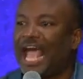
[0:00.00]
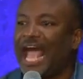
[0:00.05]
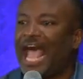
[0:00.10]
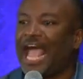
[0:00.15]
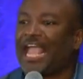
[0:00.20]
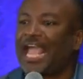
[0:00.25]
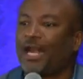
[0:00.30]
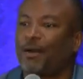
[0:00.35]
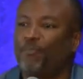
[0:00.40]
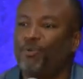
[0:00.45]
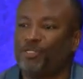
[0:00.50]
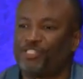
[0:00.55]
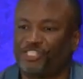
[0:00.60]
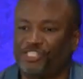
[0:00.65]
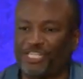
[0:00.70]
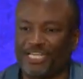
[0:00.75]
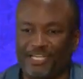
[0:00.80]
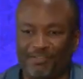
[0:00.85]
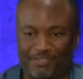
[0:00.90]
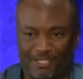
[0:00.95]
I got to put
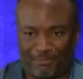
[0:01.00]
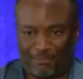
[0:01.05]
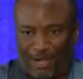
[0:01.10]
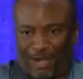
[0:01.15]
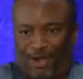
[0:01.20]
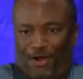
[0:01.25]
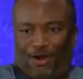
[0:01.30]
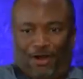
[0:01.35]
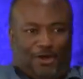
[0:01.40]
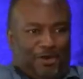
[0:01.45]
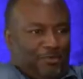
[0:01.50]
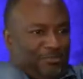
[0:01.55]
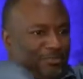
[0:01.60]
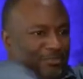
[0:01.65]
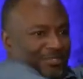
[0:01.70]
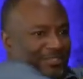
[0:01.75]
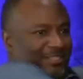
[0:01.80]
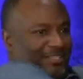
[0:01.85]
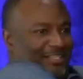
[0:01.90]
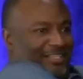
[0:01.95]
sheaves in my
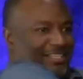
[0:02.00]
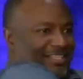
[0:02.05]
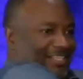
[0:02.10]
arms.